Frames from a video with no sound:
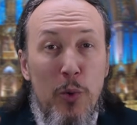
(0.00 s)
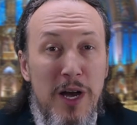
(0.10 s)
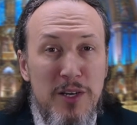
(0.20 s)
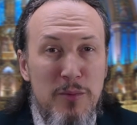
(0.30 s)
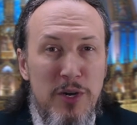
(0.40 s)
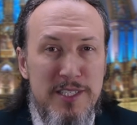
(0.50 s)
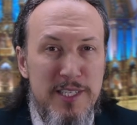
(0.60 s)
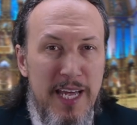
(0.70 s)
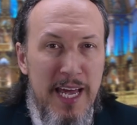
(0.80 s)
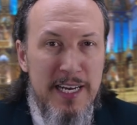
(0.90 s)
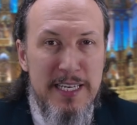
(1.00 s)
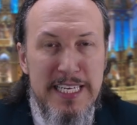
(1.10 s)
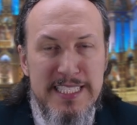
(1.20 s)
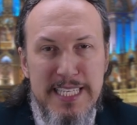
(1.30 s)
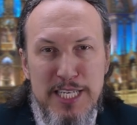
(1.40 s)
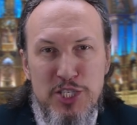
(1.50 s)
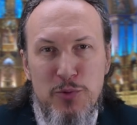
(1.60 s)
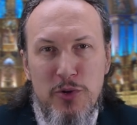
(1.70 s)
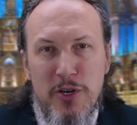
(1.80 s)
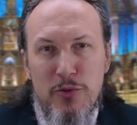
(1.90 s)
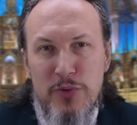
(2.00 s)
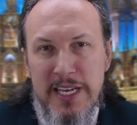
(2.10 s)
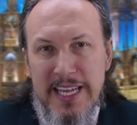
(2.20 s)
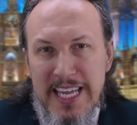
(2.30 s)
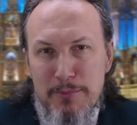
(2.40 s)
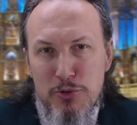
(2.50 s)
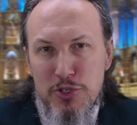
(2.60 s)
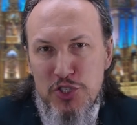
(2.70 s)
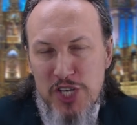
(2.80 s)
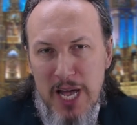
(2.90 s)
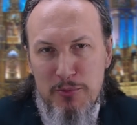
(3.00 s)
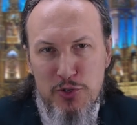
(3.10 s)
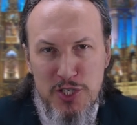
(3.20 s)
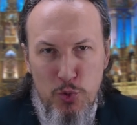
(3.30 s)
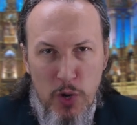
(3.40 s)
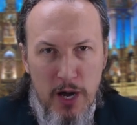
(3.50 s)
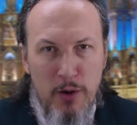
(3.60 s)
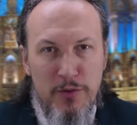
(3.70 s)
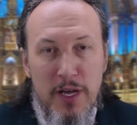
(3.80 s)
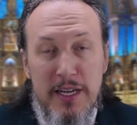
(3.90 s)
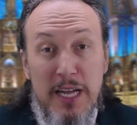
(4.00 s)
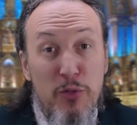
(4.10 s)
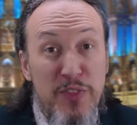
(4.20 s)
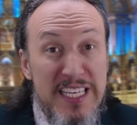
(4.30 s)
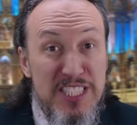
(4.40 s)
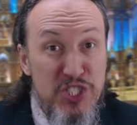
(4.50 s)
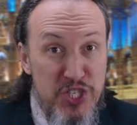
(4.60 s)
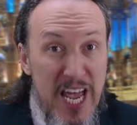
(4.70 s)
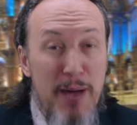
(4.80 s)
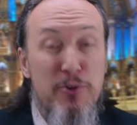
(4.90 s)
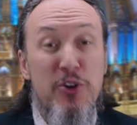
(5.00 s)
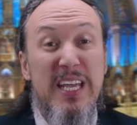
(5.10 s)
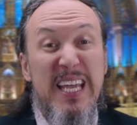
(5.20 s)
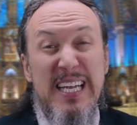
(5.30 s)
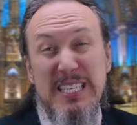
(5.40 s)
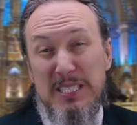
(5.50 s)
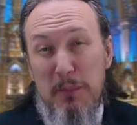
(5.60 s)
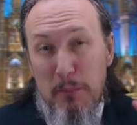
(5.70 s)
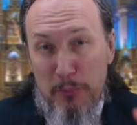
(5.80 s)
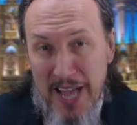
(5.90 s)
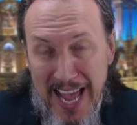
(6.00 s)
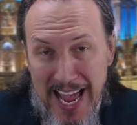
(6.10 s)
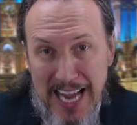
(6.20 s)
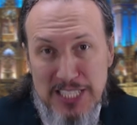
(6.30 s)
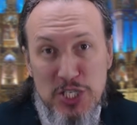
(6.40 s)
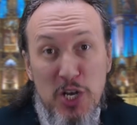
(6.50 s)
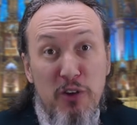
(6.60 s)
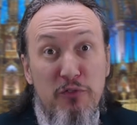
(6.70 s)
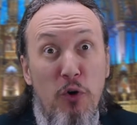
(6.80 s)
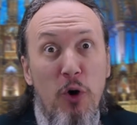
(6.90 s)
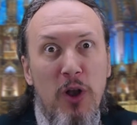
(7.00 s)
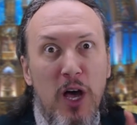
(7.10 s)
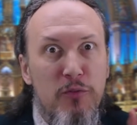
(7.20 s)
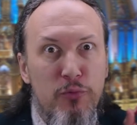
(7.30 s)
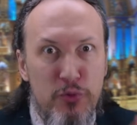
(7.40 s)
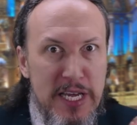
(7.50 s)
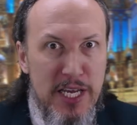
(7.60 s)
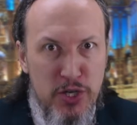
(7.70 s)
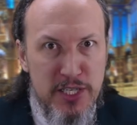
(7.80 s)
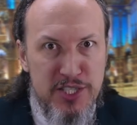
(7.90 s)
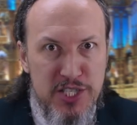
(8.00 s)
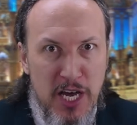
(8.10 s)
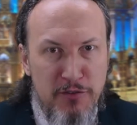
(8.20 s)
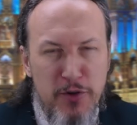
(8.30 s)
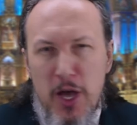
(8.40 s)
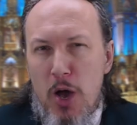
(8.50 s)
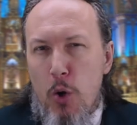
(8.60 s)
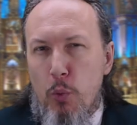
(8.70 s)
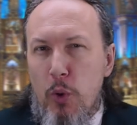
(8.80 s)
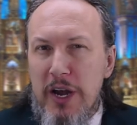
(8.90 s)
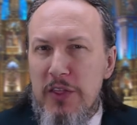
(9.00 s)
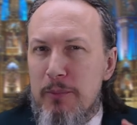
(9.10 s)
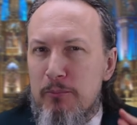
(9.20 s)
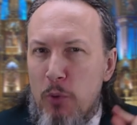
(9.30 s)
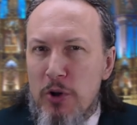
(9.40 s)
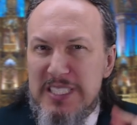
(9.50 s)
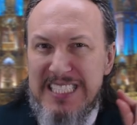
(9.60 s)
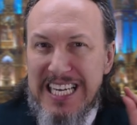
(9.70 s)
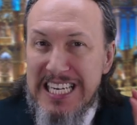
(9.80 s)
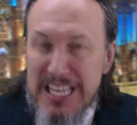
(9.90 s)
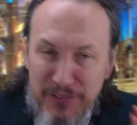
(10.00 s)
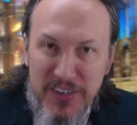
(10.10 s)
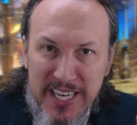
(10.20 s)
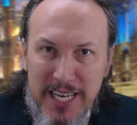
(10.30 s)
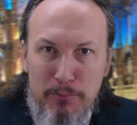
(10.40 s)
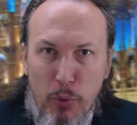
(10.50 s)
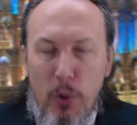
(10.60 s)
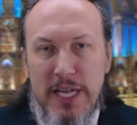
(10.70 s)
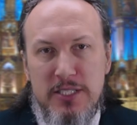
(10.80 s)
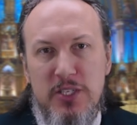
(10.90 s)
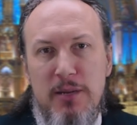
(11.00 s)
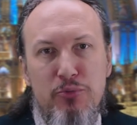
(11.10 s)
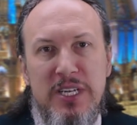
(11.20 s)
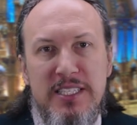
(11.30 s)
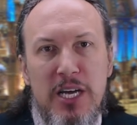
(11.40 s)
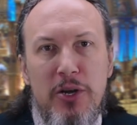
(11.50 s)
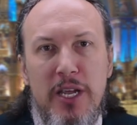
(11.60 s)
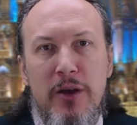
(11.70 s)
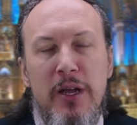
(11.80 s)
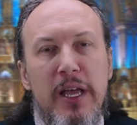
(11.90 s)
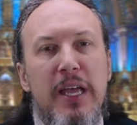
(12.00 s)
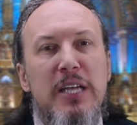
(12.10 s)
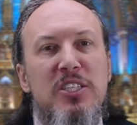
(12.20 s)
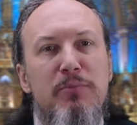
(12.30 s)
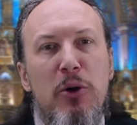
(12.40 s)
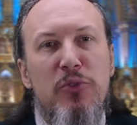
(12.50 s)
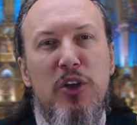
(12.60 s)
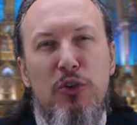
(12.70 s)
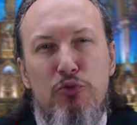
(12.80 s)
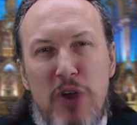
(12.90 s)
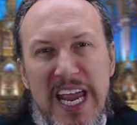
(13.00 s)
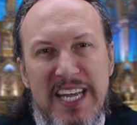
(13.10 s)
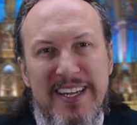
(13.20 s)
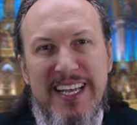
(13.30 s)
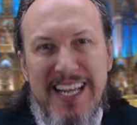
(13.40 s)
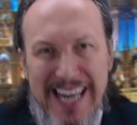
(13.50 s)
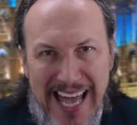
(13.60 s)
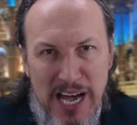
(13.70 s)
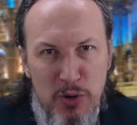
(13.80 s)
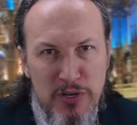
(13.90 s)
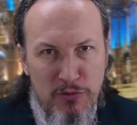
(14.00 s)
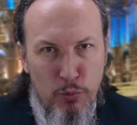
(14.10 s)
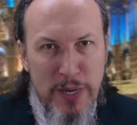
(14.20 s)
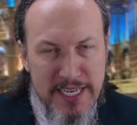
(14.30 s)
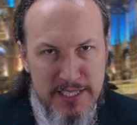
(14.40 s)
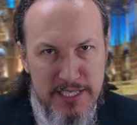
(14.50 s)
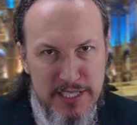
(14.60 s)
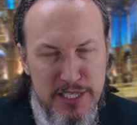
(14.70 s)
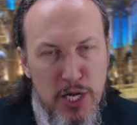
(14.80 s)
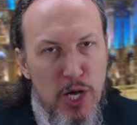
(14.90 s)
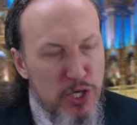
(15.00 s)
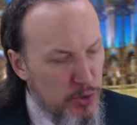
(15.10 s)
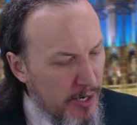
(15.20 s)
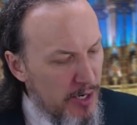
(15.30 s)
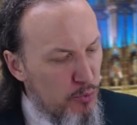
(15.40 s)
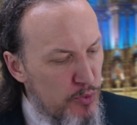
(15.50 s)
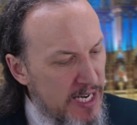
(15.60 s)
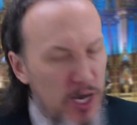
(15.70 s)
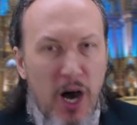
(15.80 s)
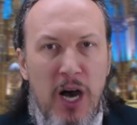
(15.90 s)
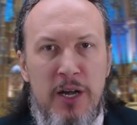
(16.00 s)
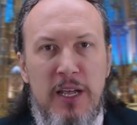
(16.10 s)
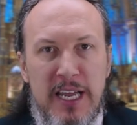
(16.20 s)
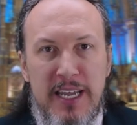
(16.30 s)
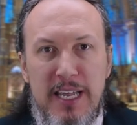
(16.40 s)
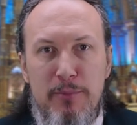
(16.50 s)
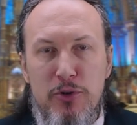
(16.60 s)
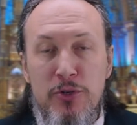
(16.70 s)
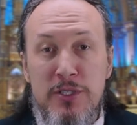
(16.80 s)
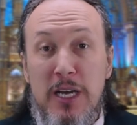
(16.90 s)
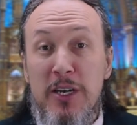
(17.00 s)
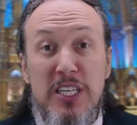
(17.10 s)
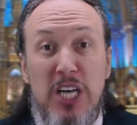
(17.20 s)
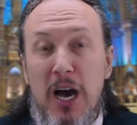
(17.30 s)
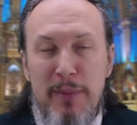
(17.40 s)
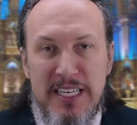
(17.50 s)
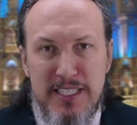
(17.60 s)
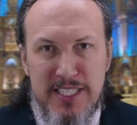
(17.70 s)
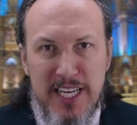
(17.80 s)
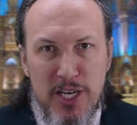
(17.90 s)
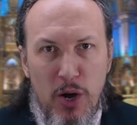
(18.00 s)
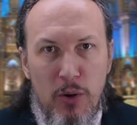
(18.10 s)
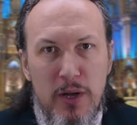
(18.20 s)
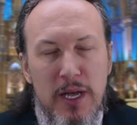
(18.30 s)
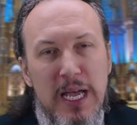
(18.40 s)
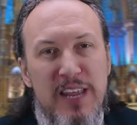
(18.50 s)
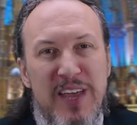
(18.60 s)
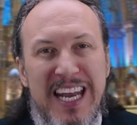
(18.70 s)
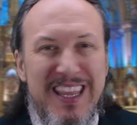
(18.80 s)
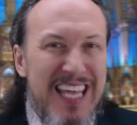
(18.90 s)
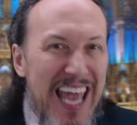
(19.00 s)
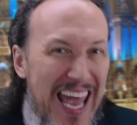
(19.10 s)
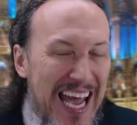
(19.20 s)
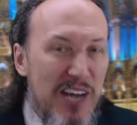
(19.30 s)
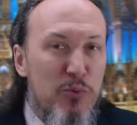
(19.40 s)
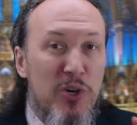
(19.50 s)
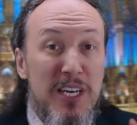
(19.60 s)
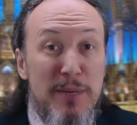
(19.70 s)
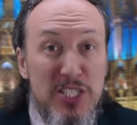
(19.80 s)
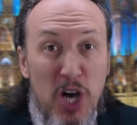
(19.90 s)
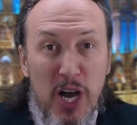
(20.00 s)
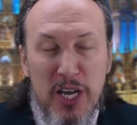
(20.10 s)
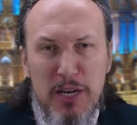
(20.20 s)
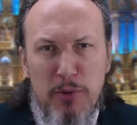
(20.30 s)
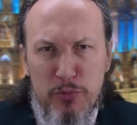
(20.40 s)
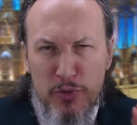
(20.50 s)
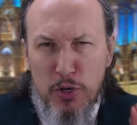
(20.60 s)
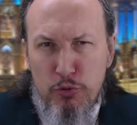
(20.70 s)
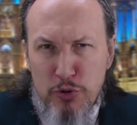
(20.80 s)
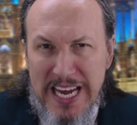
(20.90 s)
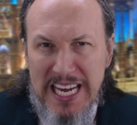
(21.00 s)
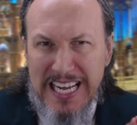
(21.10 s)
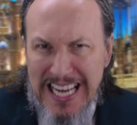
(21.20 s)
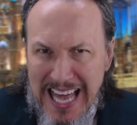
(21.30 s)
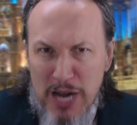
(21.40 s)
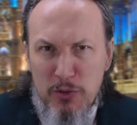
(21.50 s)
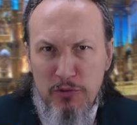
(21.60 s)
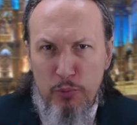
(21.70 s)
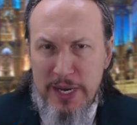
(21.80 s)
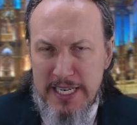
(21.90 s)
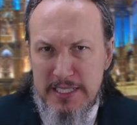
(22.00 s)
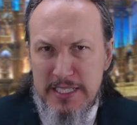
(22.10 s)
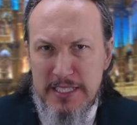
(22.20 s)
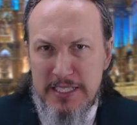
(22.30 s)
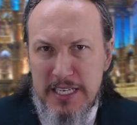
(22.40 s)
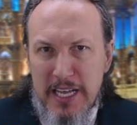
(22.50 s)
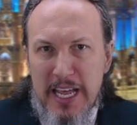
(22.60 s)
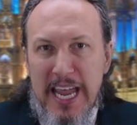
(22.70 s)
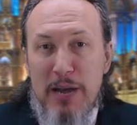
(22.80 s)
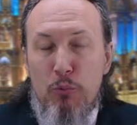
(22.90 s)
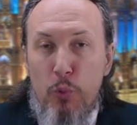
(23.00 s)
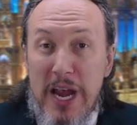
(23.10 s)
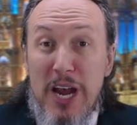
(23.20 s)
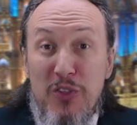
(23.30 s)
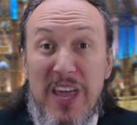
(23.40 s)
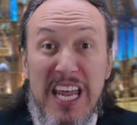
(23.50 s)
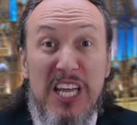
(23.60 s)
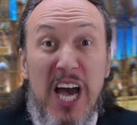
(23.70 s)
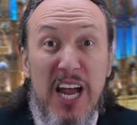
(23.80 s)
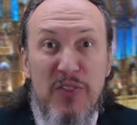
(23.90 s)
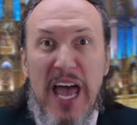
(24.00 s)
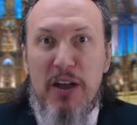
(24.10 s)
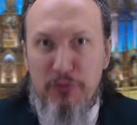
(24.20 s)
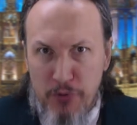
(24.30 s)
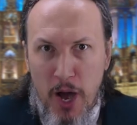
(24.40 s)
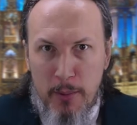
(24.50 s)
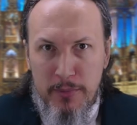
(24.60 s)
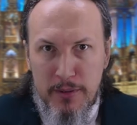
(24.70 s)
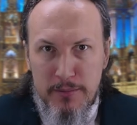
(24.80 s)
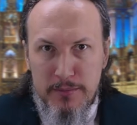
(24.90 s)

Welcome once again. In this session, we're going to read Hebrews chapter 12. Now, this chapter is packed full of really good stuff. One of the more significant points that it brings out here is about the great cloud of witnesses. So I'm going to read on in Hebrews. I'm going to comment as I go. And then at the end, we're going to be talking about the great cloud of witnesses and where they got that from.